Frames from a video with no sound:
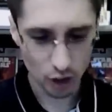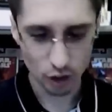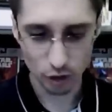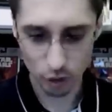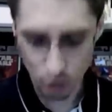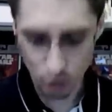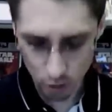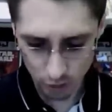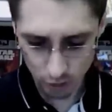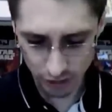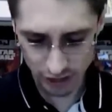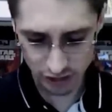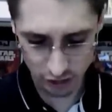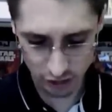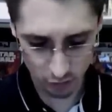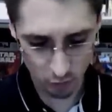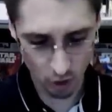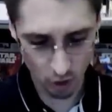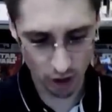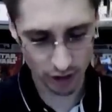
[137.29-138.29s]
Luke is
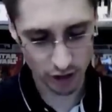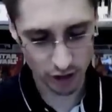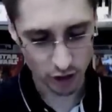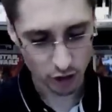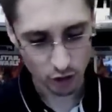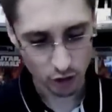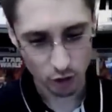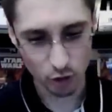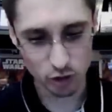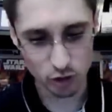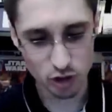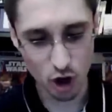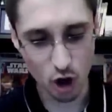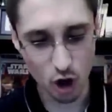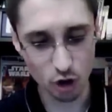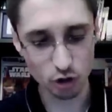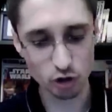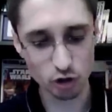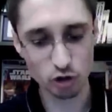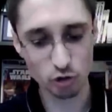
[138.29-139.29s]
the one who's
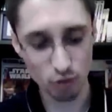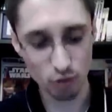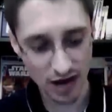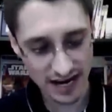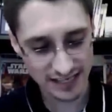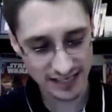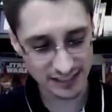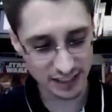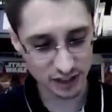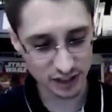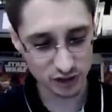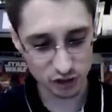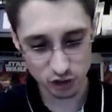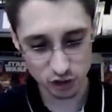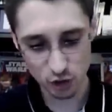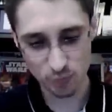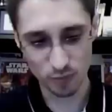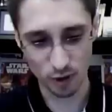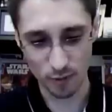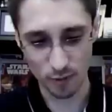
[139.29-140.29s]
all crazy,
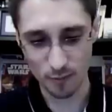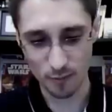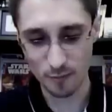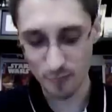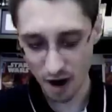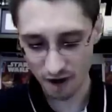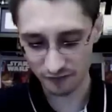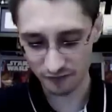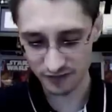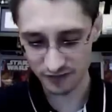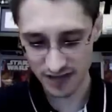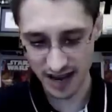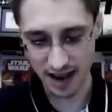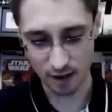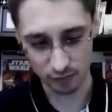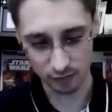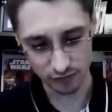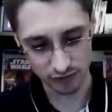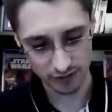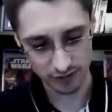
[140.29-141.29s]
super buffed
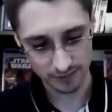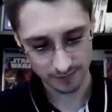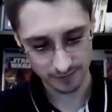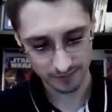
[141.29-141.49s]
out